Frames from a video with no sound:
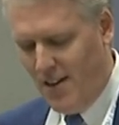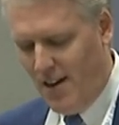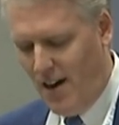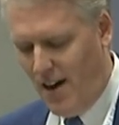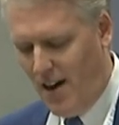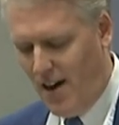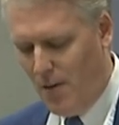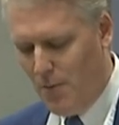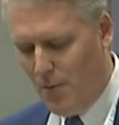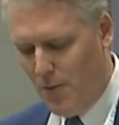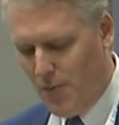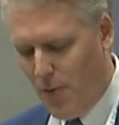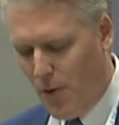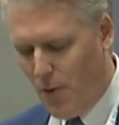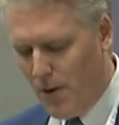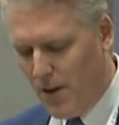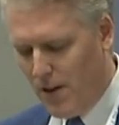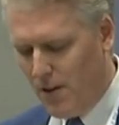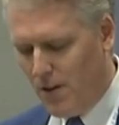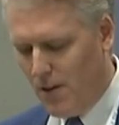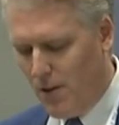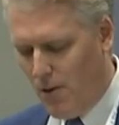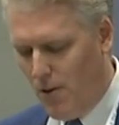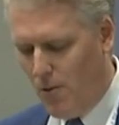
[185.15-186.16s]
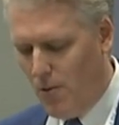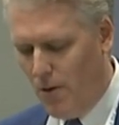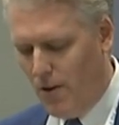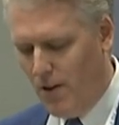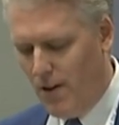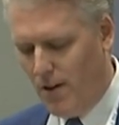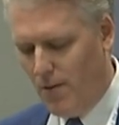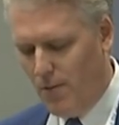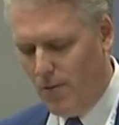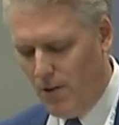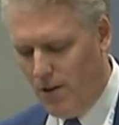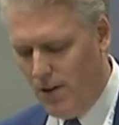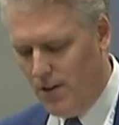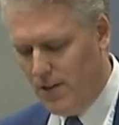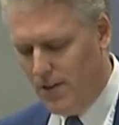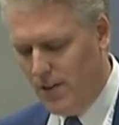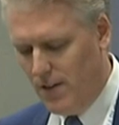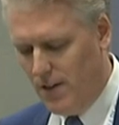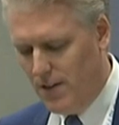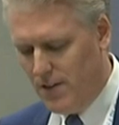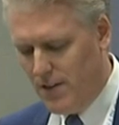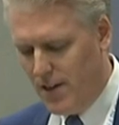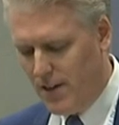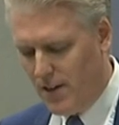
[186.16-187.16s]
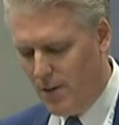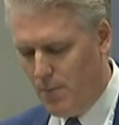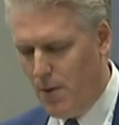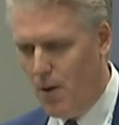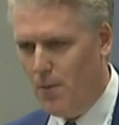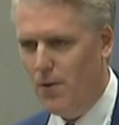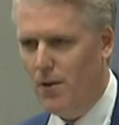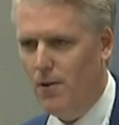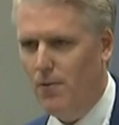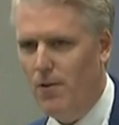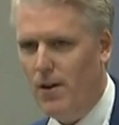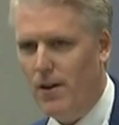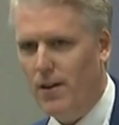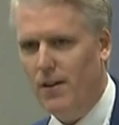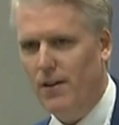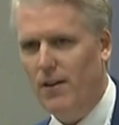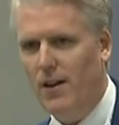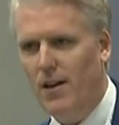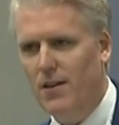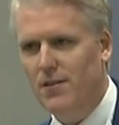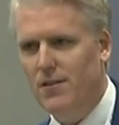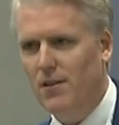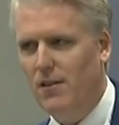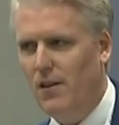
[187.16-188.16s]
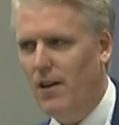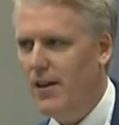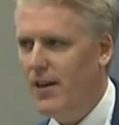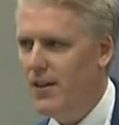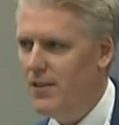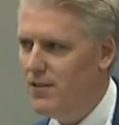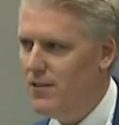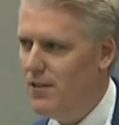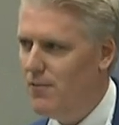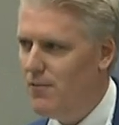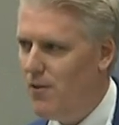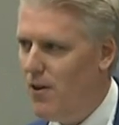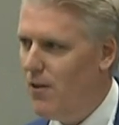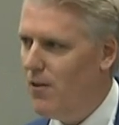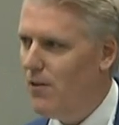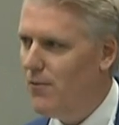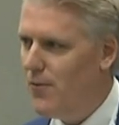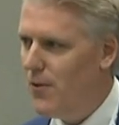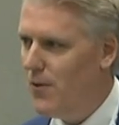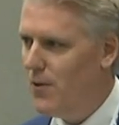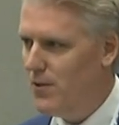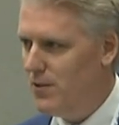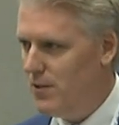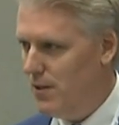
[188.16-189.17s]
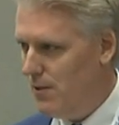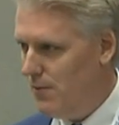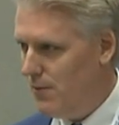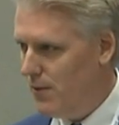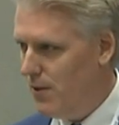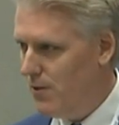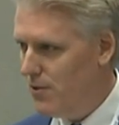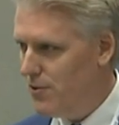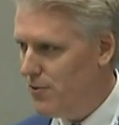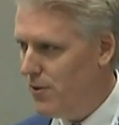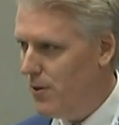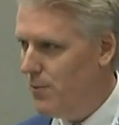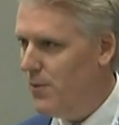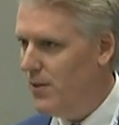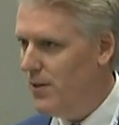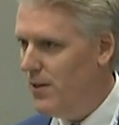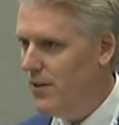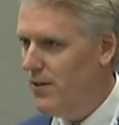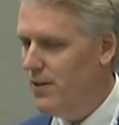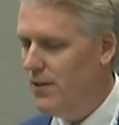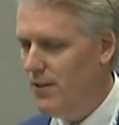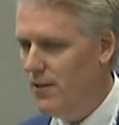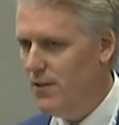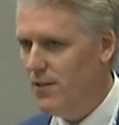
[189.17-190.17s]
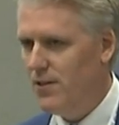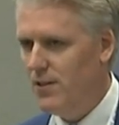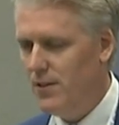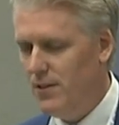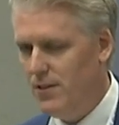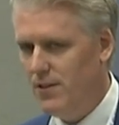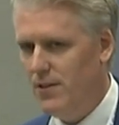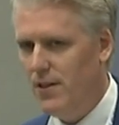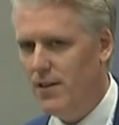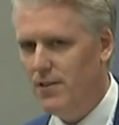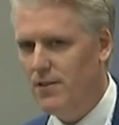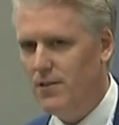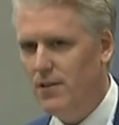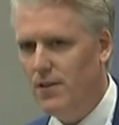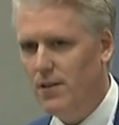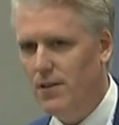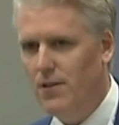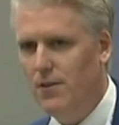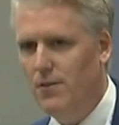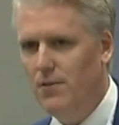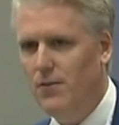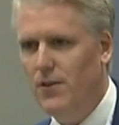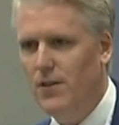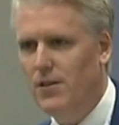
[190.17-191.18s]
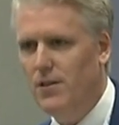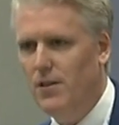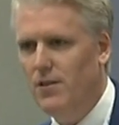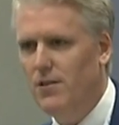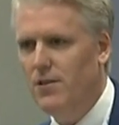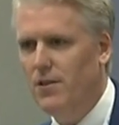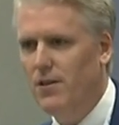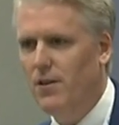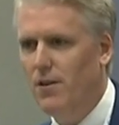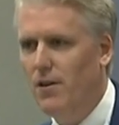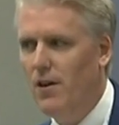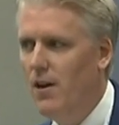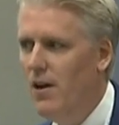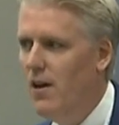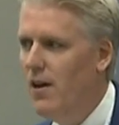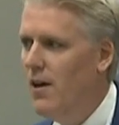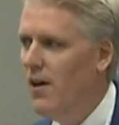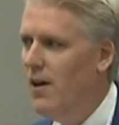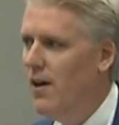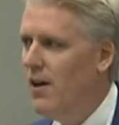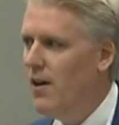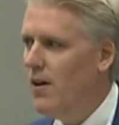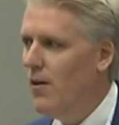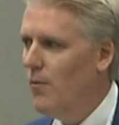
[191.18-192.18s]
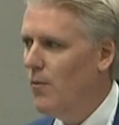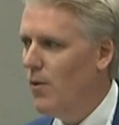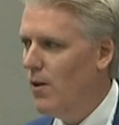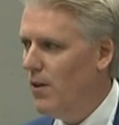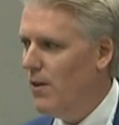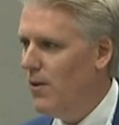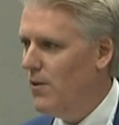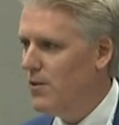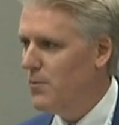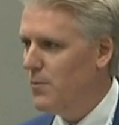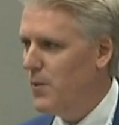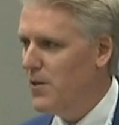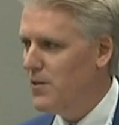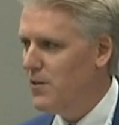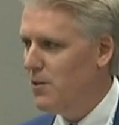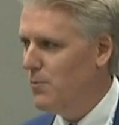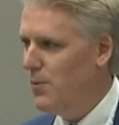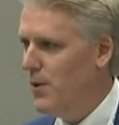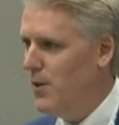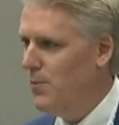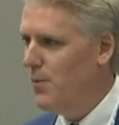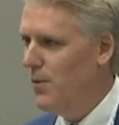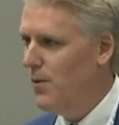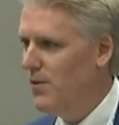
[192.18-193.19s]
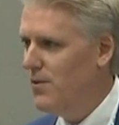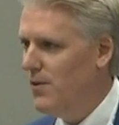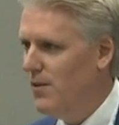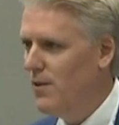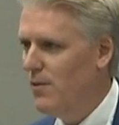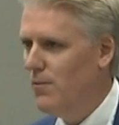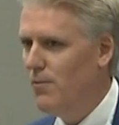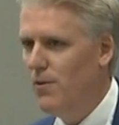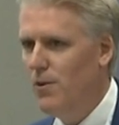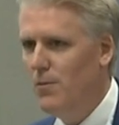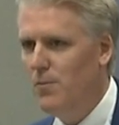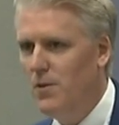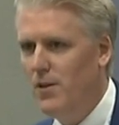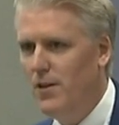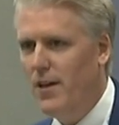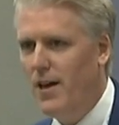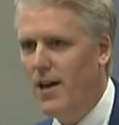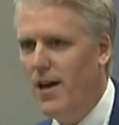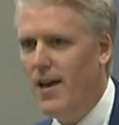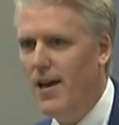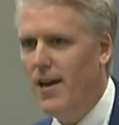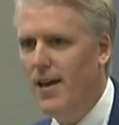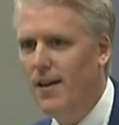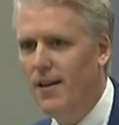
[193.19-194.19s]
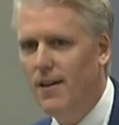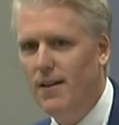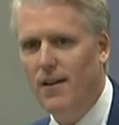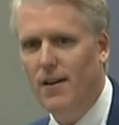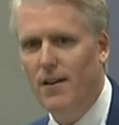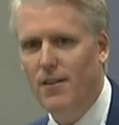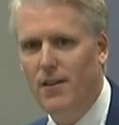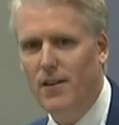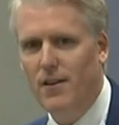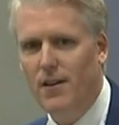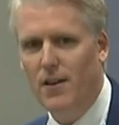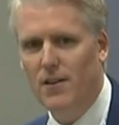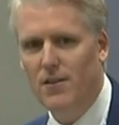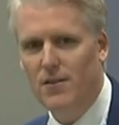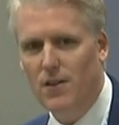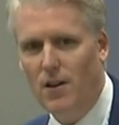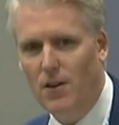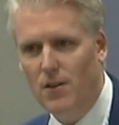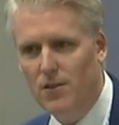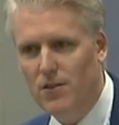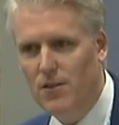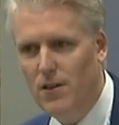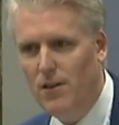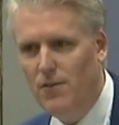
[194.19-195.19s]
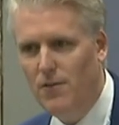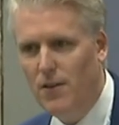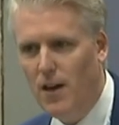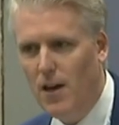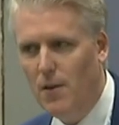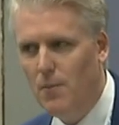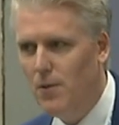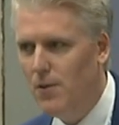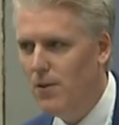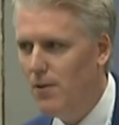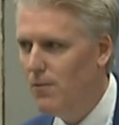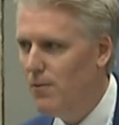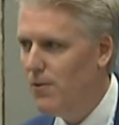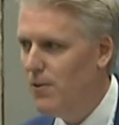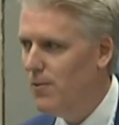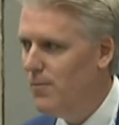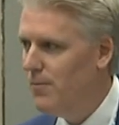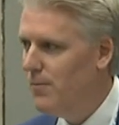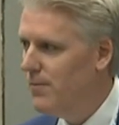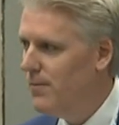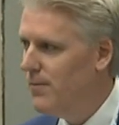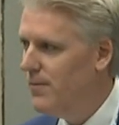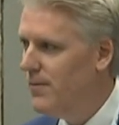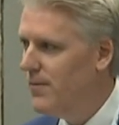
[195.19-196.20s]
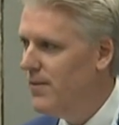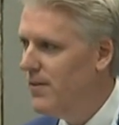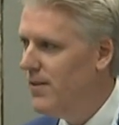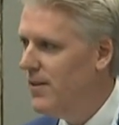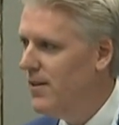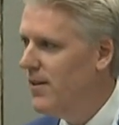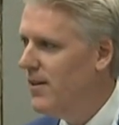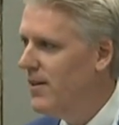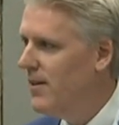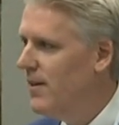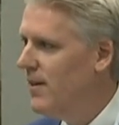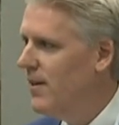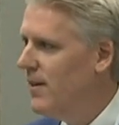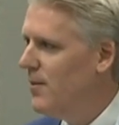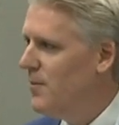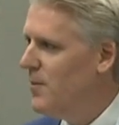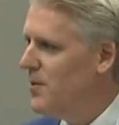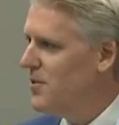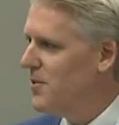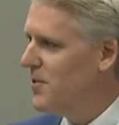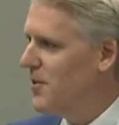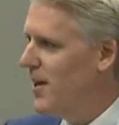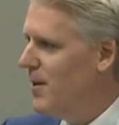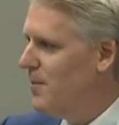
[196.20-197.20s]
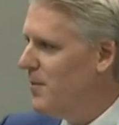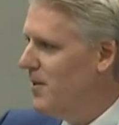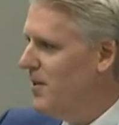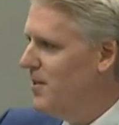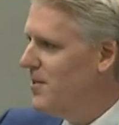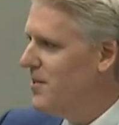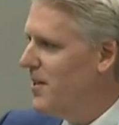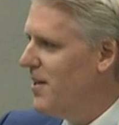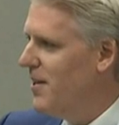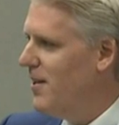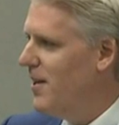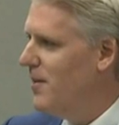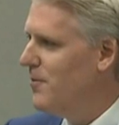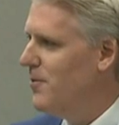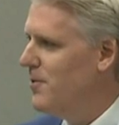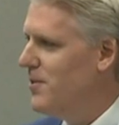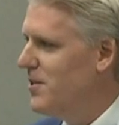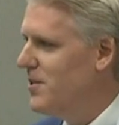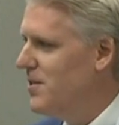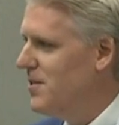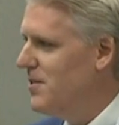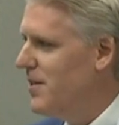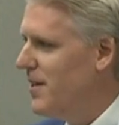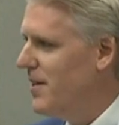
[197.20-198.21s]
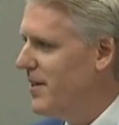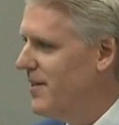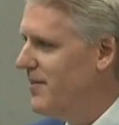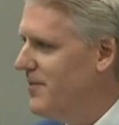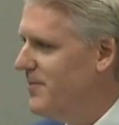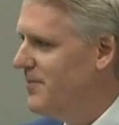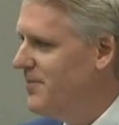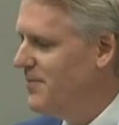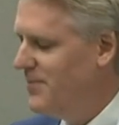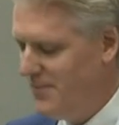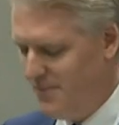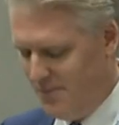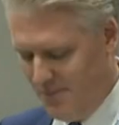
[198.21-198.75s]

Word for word: Uh, before we get going, I wanted to take a moment to recognize the legacy of all the folks that have contributed to the success of the Convention Center. One of those special people is in the room today. I think I saw Steve Camp in the room. Mr. Camp, can you stand up for just a second?